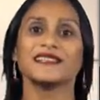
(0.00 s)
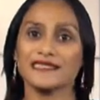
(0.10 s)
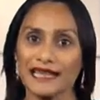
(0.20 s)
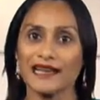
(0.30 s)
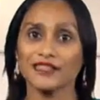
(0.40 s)

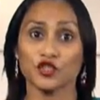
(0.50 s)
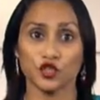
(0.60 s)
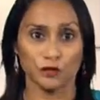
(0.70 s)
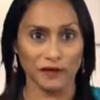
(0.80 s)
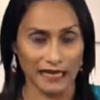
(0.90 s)
Snacks
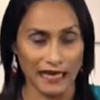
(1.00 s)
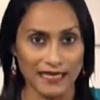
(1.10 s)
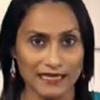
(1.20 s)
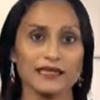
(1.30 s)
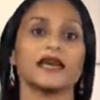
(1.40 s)
should be
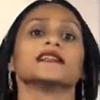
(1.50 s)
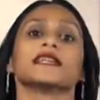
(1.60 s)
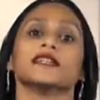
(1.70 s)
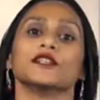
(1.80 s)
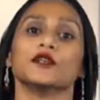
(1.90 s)
light and
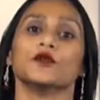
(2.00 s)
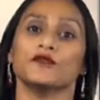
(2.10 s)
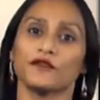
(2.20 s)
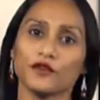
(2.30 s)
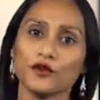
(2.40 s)
can include
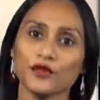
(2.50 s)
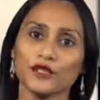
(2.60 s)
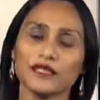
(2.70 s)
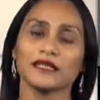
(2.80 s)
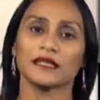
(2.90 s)

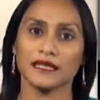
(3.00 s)
fruits,